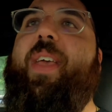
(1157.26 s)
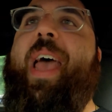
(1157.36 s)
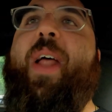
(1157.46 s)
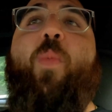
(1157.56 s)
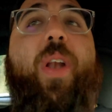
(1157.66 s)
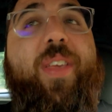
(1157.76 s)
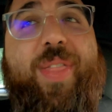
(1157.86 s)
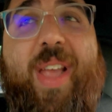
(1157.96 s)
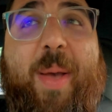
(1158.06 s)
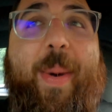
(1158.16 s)
And when you
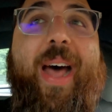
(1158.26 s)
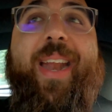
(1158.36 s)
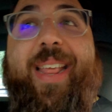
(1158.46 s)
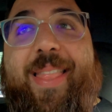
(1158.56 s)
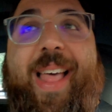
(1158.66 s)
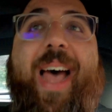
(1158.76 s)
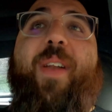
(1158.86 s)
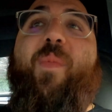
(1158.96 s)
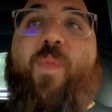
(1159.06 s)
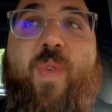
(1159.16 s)
think about it in that
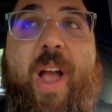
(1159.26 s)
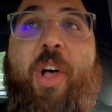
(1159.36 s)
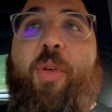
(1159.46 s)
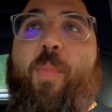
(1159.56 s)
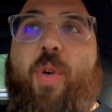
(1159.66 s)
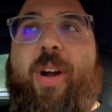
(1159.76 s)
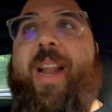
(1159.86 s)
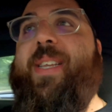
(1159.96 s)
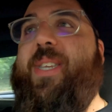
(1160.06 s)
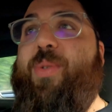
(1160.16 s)
realm, where an
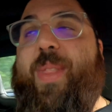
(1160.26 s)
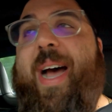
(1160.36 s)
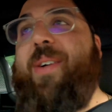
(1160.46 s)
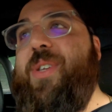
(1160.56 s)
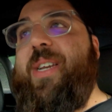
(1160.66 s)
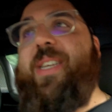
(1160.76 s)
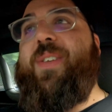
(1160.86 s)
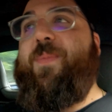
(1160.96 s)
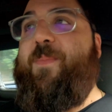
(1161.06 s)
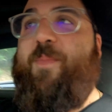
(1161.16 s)
S2000
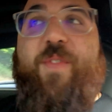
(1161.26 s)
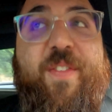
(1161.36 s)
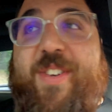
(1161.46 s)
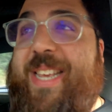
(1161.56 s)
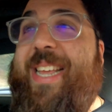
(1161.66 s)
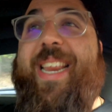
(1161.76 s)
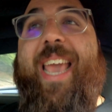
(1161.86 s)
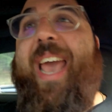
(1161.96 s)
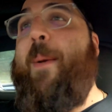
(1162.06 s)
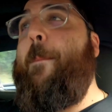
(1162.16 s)
is
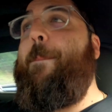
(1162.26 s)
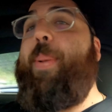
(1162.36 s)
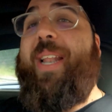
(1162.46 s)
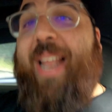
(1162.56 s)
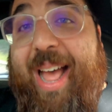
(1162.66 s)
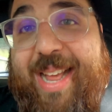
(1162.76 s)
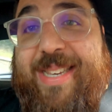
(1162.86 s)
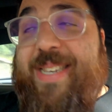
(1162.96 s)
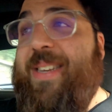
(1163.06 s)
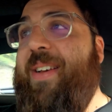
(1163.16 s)
$15K
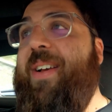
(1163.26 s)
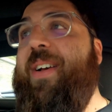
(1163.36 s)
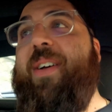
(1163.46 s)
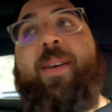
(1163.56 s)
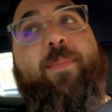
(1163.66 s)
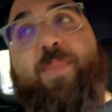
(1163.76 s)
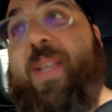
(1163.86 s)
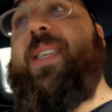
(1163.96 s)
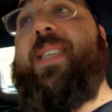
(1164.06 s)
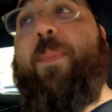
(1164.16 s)
plus,
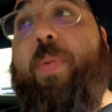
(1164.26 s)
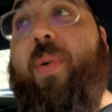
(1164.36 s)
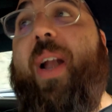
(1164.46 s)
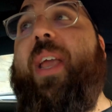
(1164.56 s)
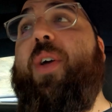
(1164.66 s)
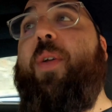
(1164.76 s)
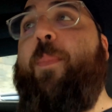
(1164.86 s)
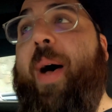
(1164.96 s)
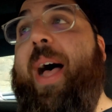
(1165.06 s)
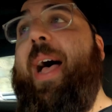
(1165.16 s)
this is a pretty good
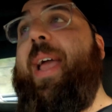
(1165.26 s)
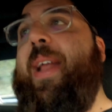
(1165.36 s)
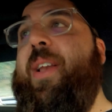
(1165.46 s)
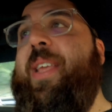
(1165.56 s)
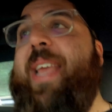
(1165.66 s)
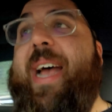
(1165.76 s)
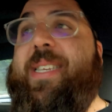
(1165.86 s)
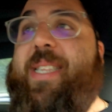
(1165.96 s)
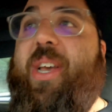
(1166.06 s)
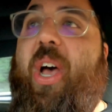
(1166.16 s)
buy. And
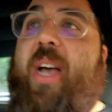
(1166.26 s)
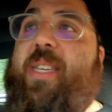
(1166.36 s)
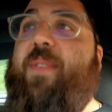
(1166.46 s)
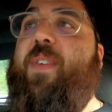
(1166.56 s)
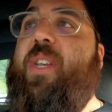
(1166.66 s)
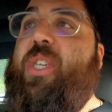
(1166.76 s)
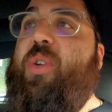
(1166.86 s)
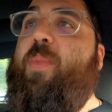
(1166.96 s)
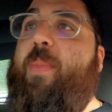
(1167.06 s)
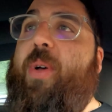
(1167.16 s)
yes, the cost of
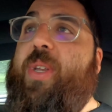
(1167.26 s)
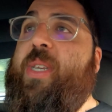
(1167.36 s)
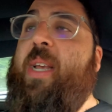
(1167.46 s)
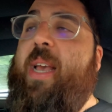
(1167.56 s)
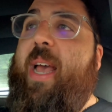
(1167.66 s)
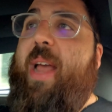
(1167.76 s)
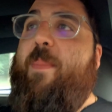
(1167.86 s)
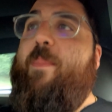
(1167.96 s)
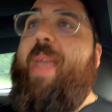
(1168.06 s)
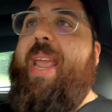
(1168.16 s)
consumables
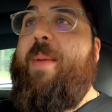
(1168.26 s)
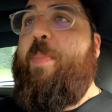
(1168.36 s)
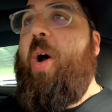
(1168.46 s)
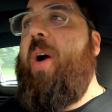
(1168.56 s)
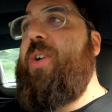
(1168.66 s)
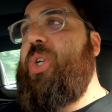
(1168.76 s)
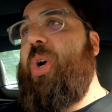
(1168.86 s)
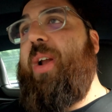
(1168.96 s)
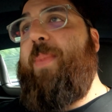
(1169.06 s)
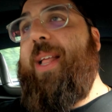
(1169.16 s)
and main parts are
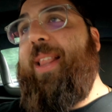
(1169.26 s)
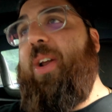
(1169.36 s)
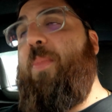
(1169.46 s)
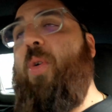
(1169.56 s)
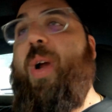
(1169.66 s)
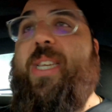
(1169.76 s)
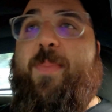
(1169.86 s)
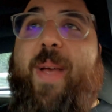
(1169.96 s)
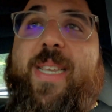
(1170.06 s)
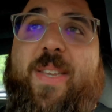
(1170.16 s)
going to be a little more
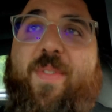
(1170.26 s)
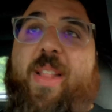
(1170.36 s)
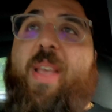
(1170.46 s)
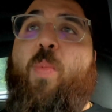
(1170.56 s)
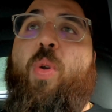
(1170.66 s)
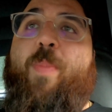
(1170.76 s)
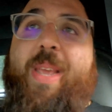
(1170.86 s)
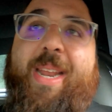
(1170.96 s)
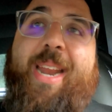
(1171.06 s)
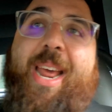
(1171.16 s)
expensive than they would
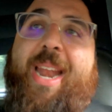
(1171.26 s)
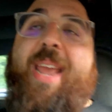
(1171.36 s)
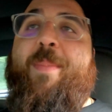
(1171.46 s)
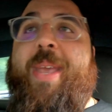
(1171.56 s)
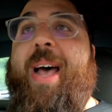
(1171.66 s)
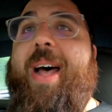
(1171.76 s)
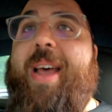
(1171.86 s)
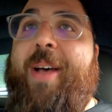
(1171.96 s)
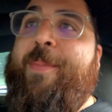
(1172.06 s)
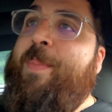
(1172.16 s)
be in an NA
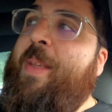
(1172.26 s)
Miata,